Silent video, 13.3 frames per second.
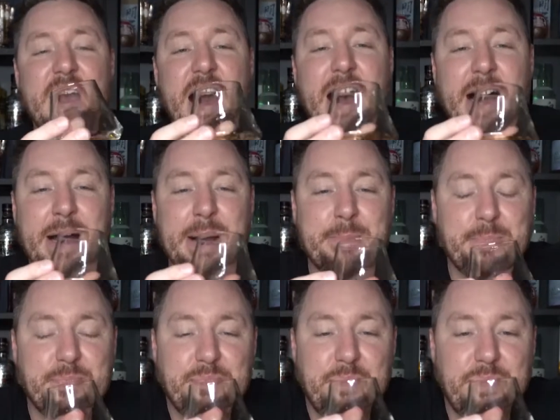
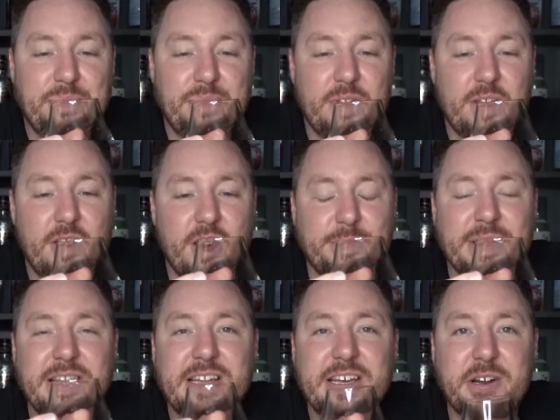I'm a
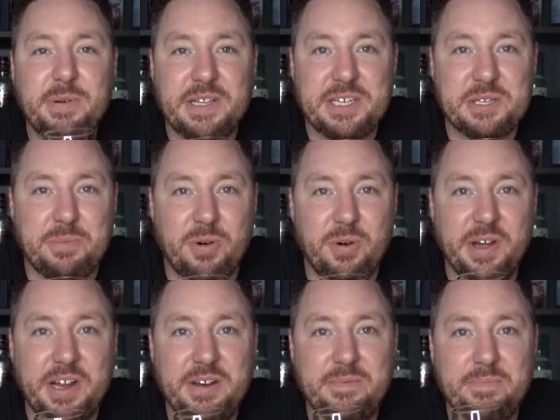little bit
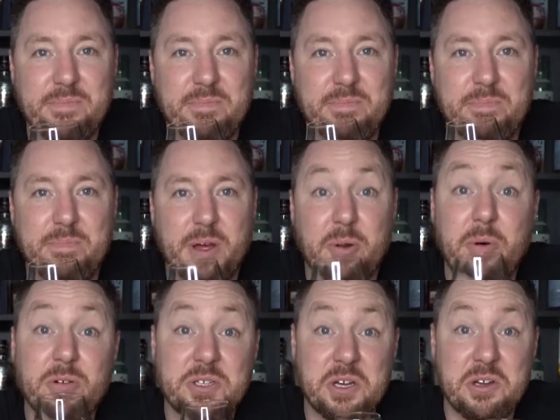disappointed, but I'm
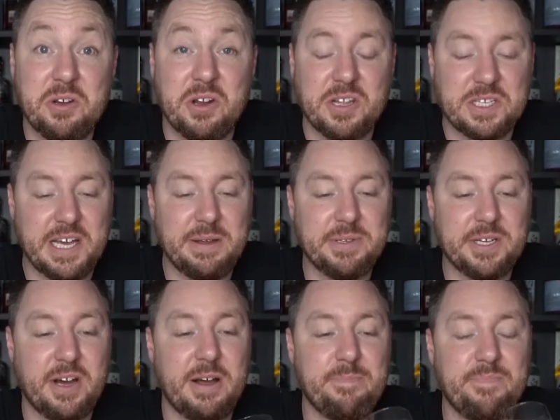also not at the same
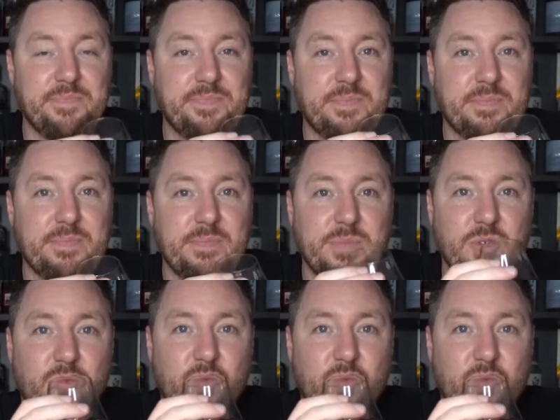time. The